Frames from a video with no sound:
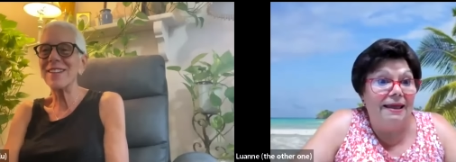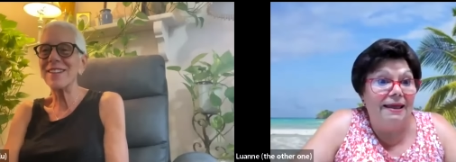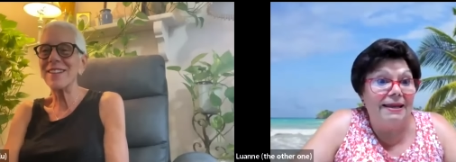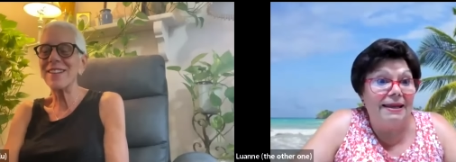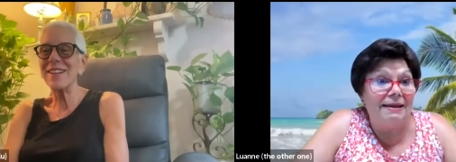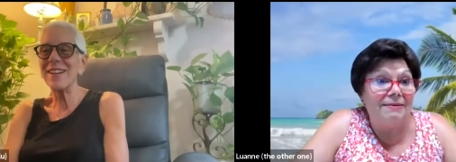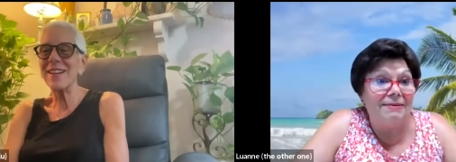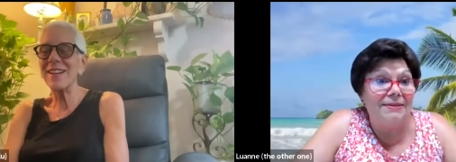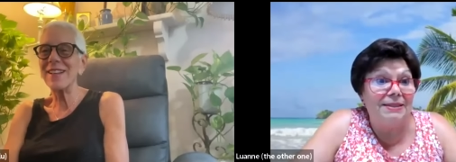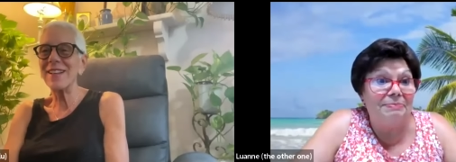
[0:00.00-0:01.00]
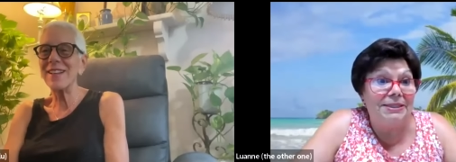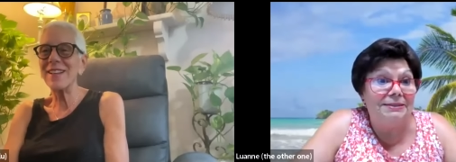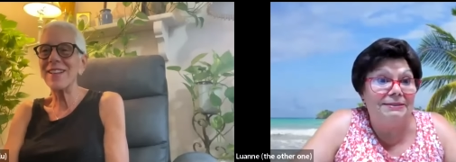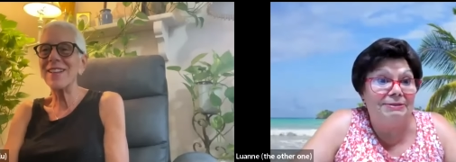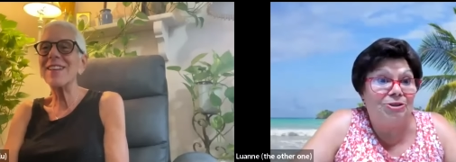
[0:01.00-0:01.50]
Speaker 1: hanging out on the
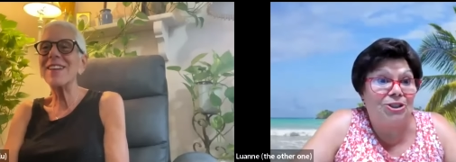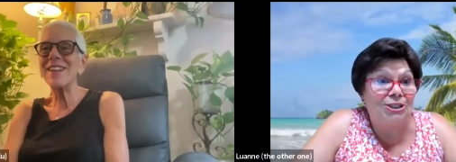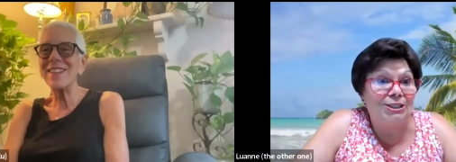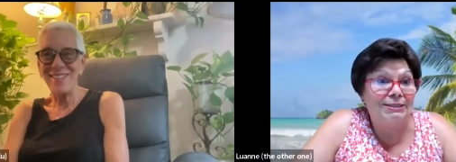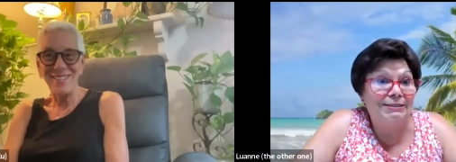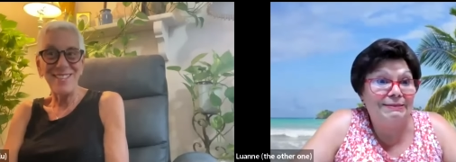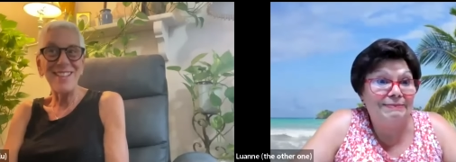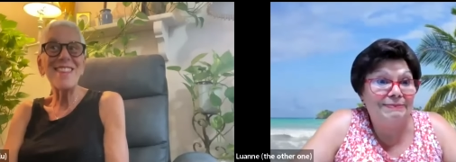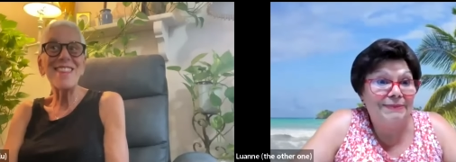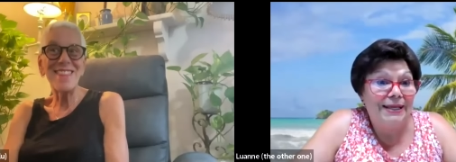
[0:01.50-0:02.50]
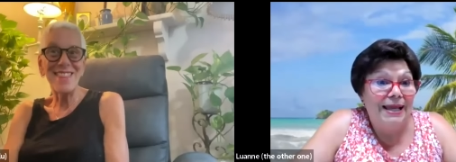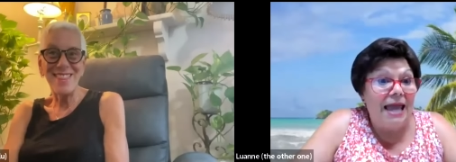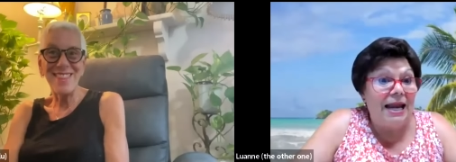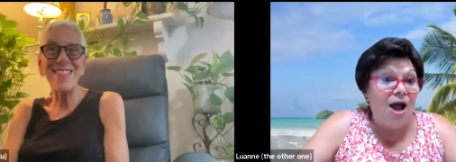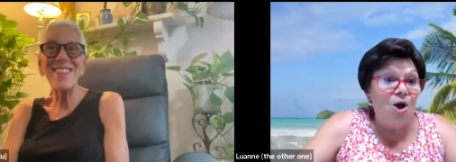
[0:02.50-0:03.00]
beach.
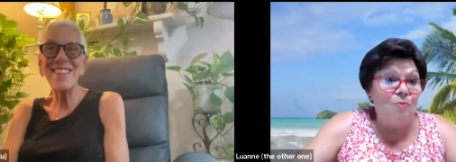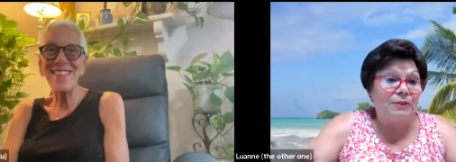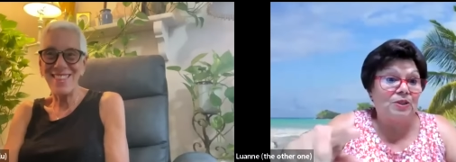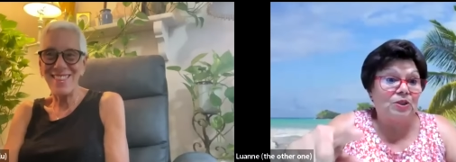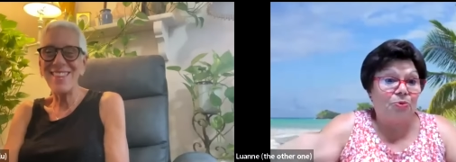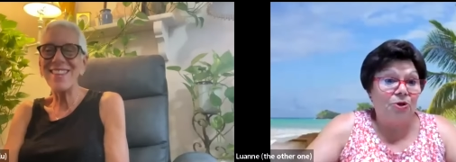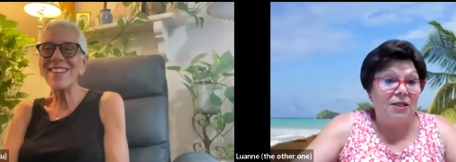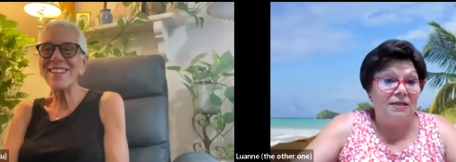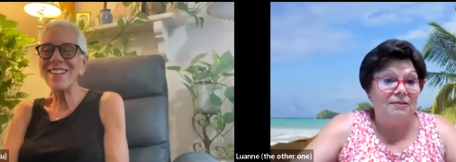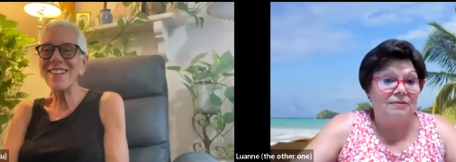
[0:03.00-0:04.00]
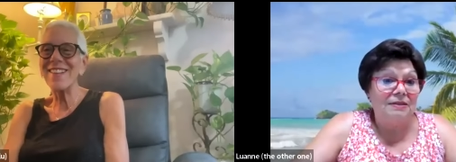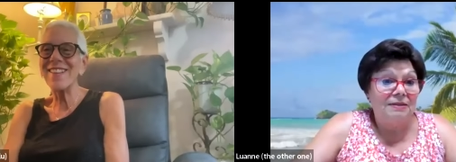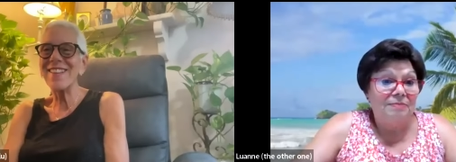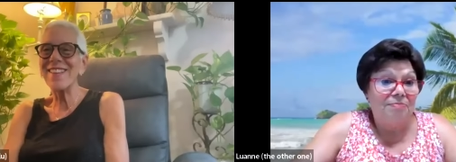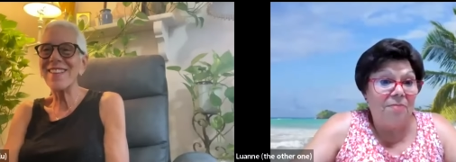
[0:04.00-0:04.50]
And I hope it's as pretty as
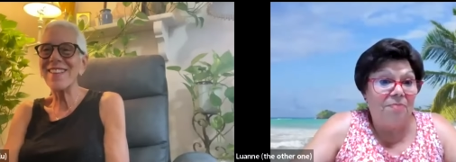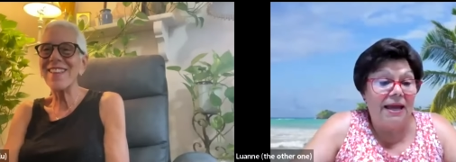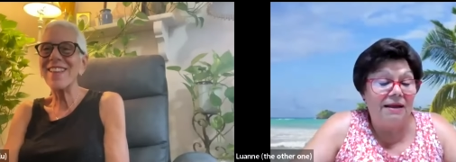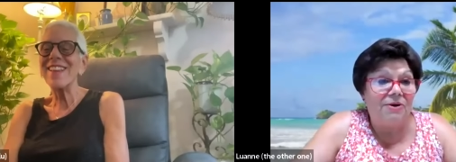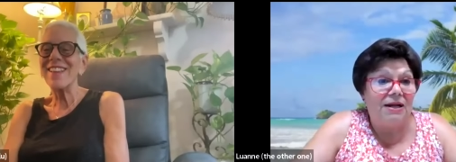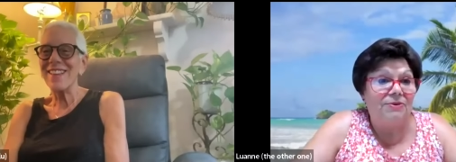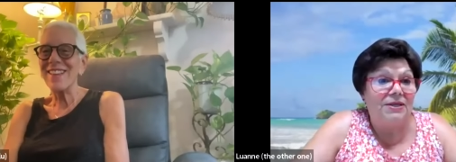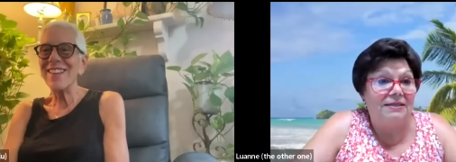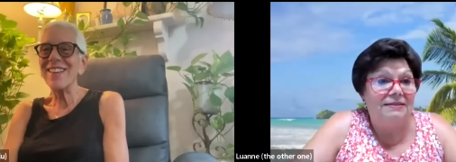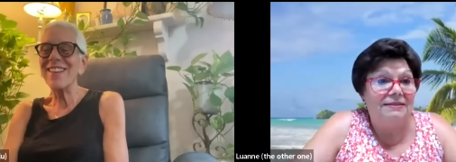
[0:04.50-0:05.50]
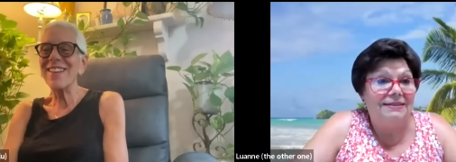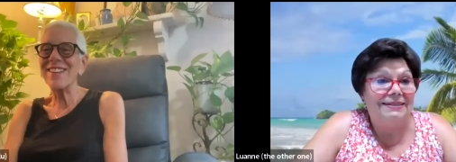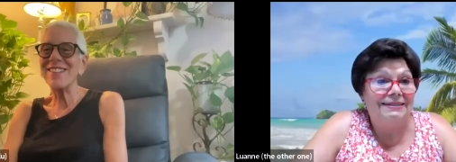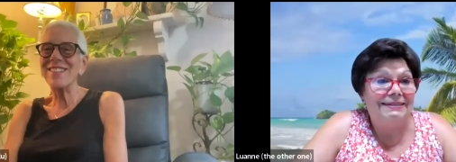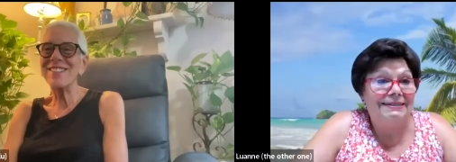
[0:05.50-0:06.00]
my background here.
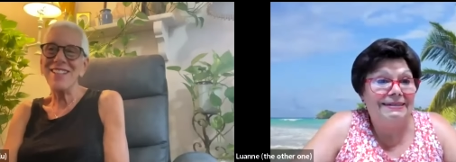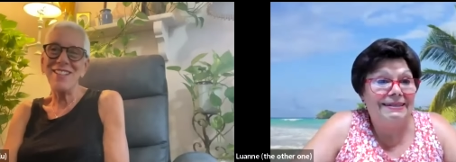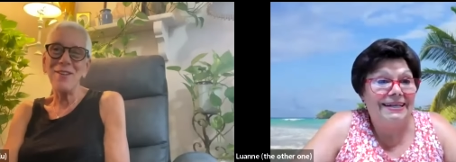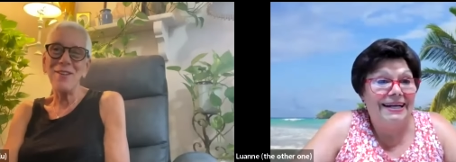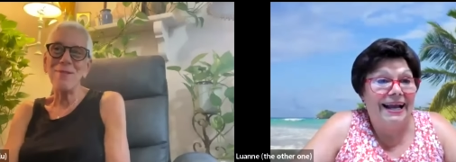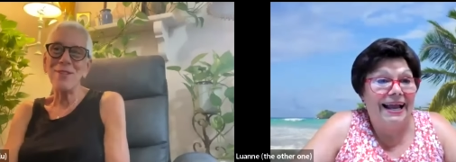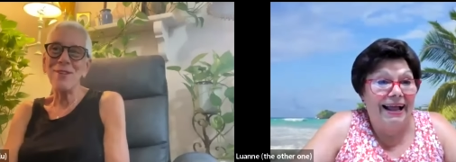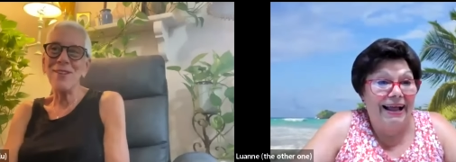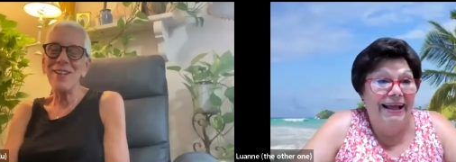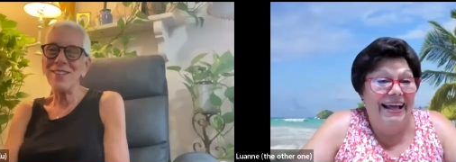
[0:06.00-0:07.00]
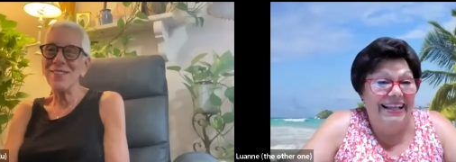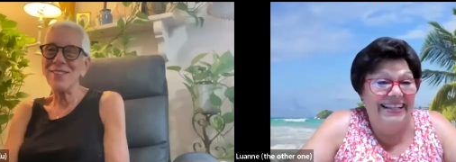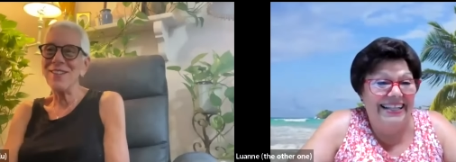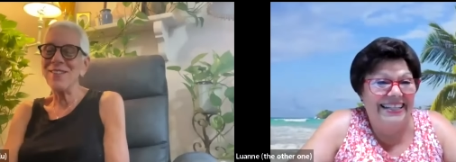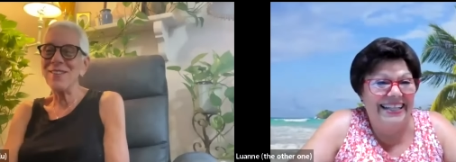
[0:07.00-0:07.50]
Speaker 2: I hope so. I don't
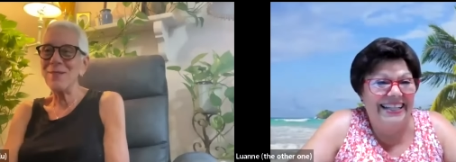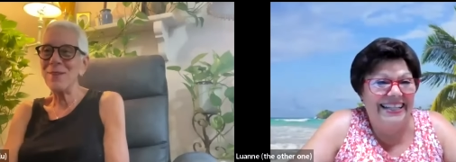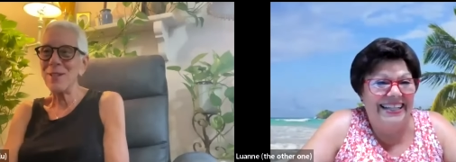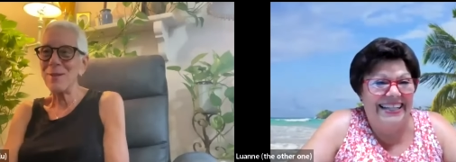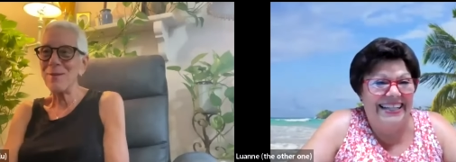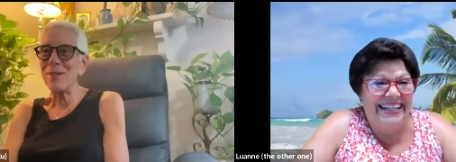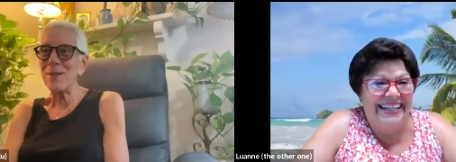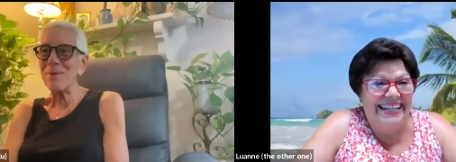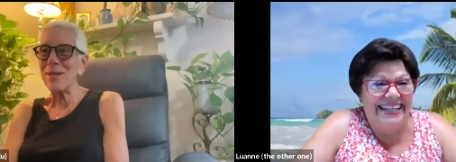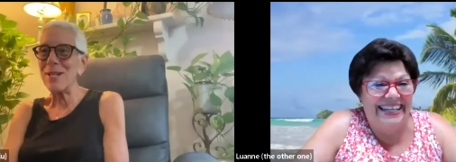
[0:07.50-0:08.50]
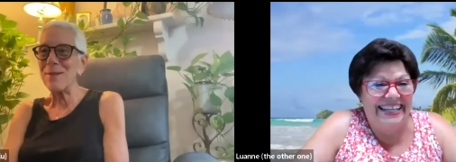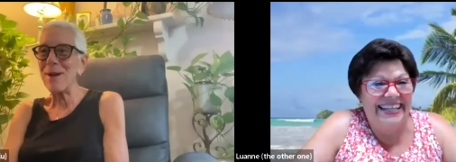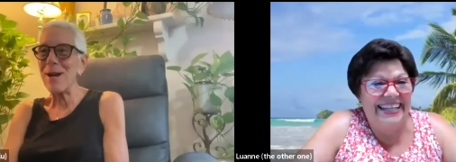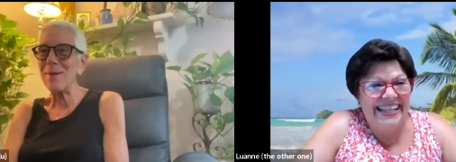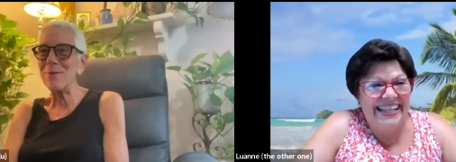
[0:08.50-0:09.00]
know. will, there, will there be any
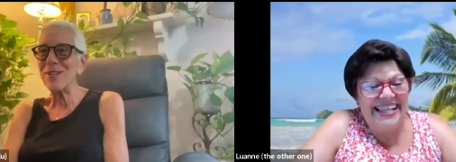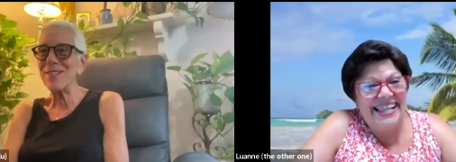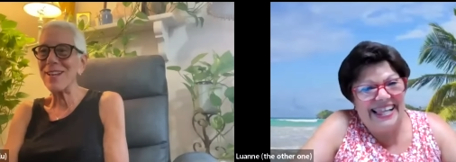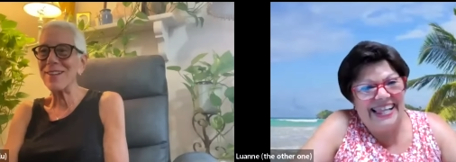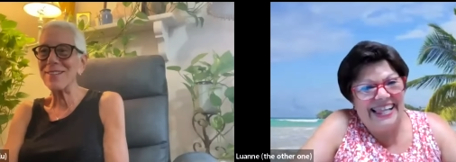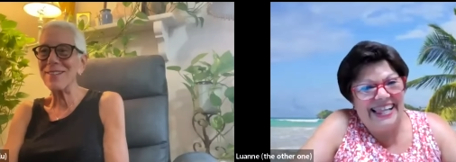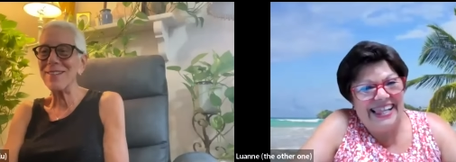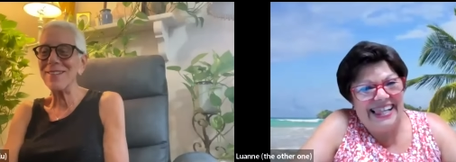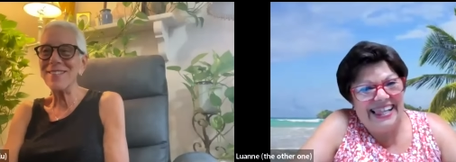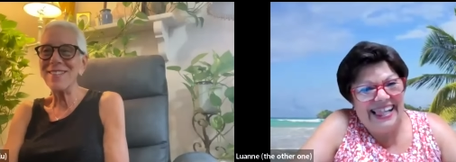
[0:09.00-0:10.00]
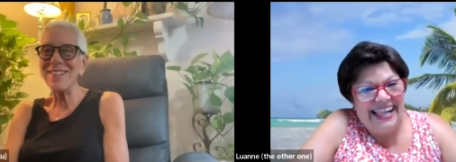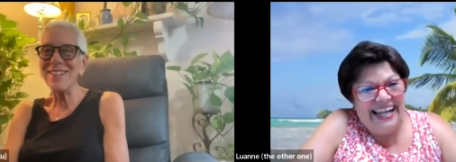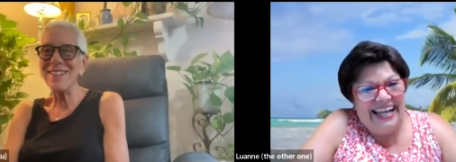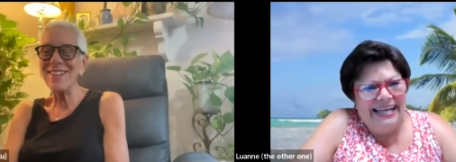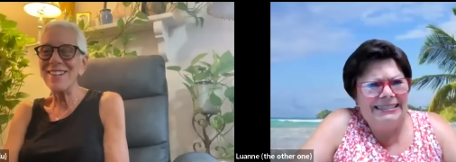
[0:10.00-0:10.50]
palm trees? I don't know.
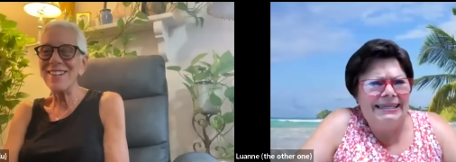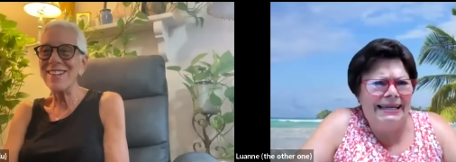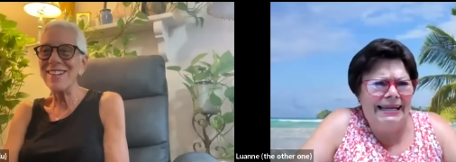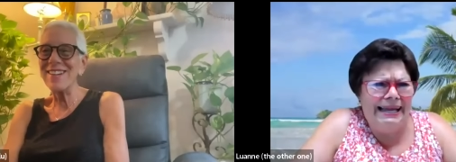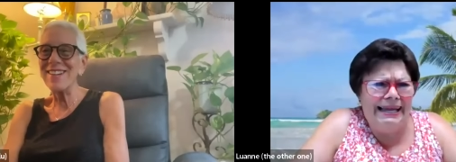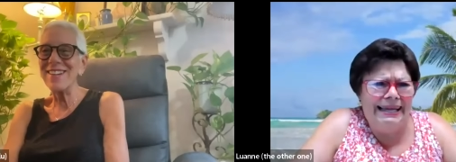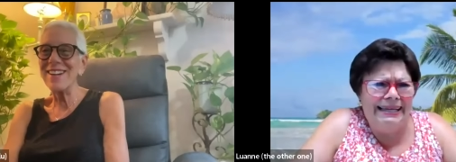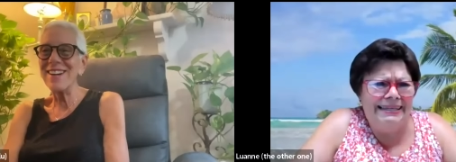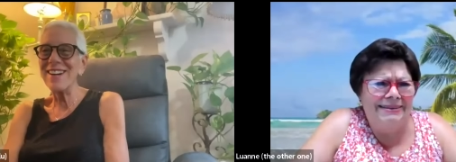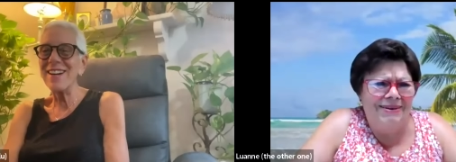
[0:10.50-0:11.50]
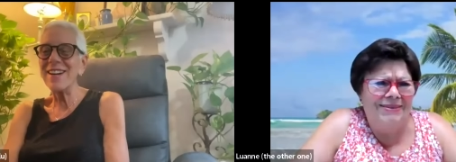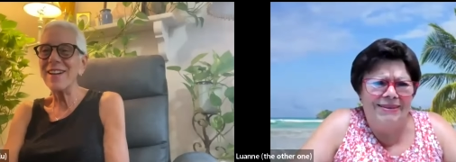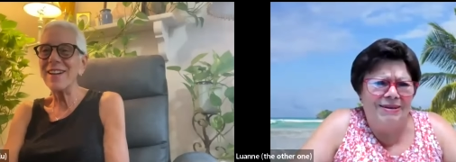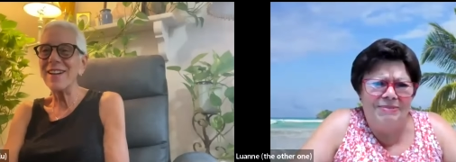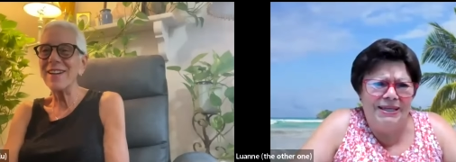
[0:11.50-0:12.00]
Speaker 1: Yeah, I don't know that there'll